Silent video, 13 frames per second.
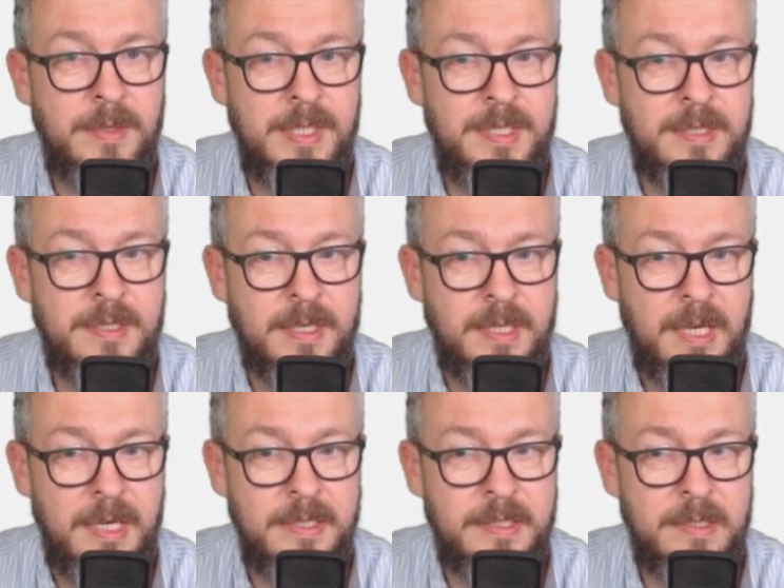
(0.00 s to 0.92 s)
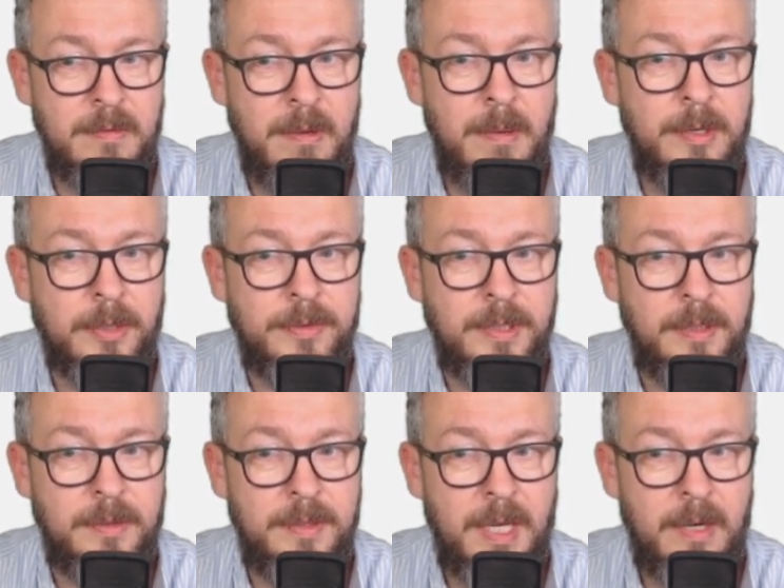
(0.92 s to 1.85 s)
This is a case, we will not need
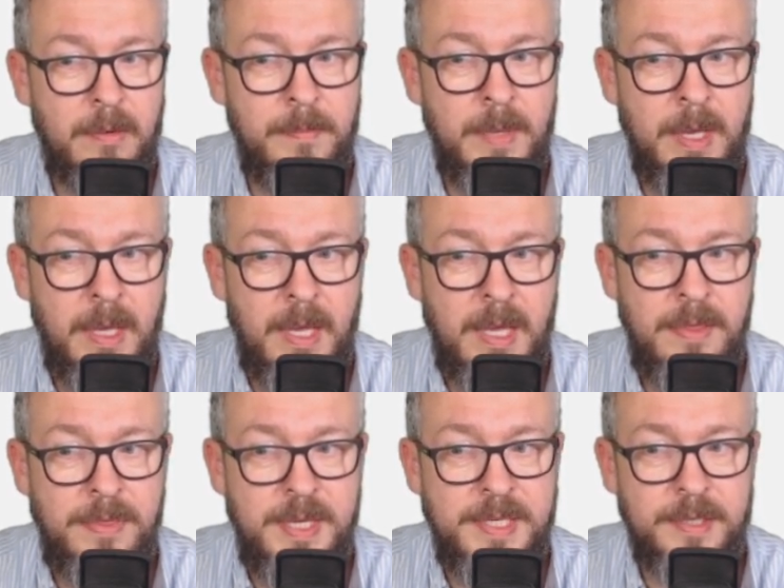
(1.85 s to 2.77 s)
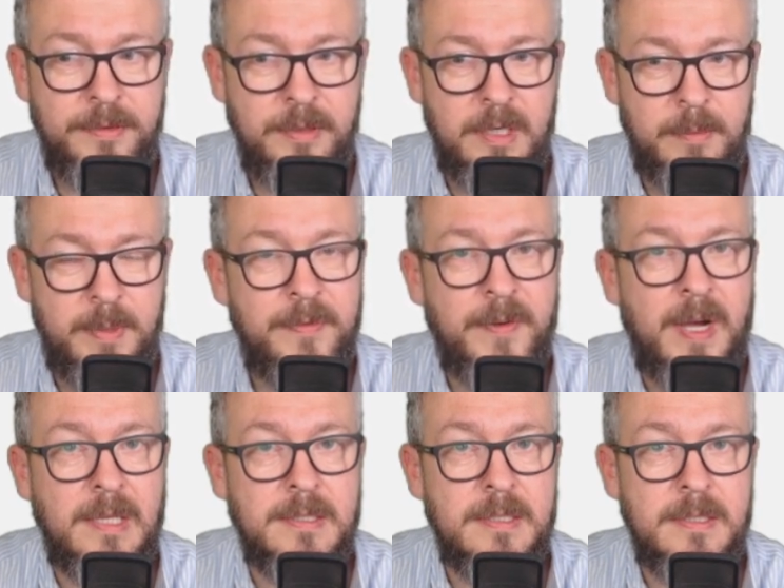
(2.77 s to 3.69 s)
it now, and these are the Gerber
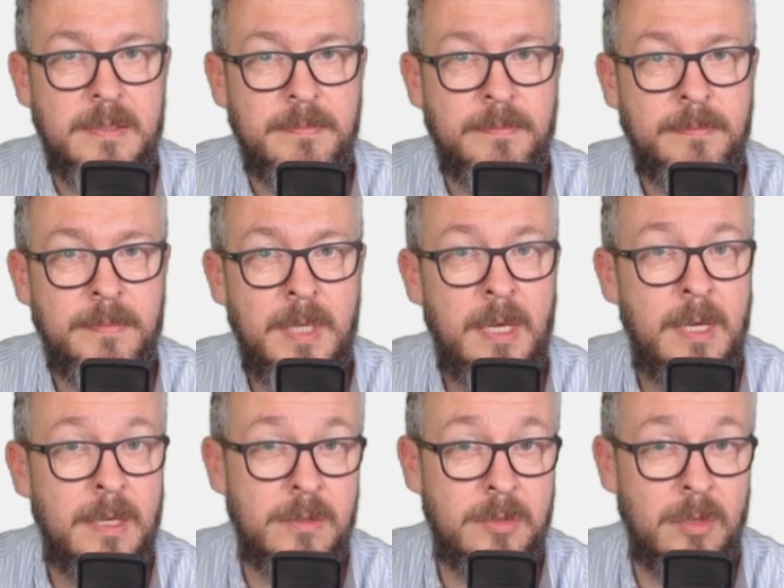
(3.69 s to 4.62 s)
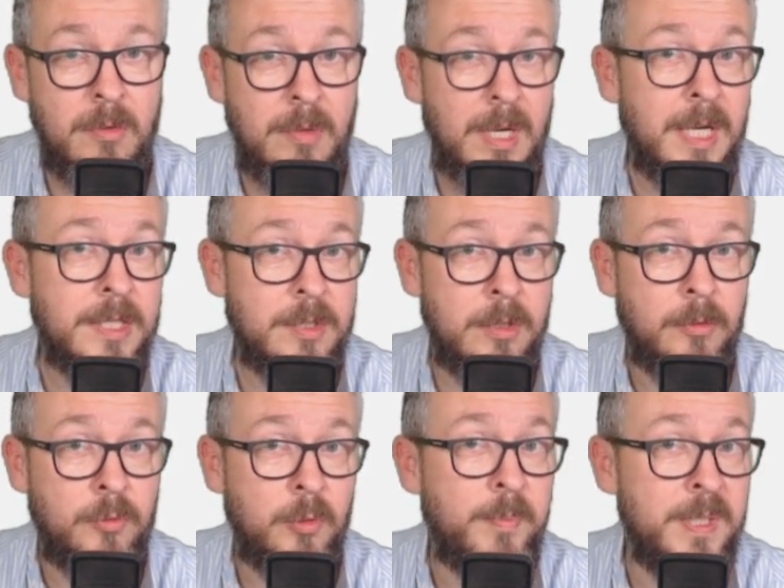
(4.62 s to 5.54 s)
files. So let's
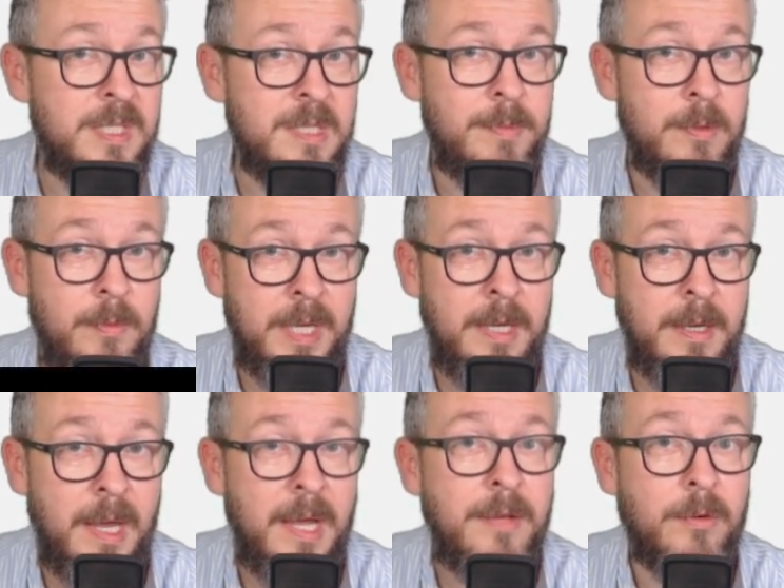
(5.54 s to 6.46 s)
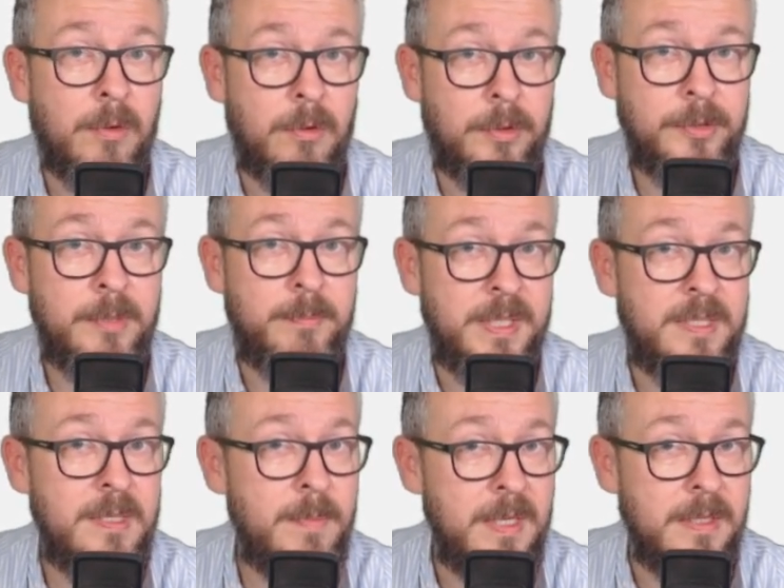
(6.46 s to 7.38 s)
go to PCBWay and order P C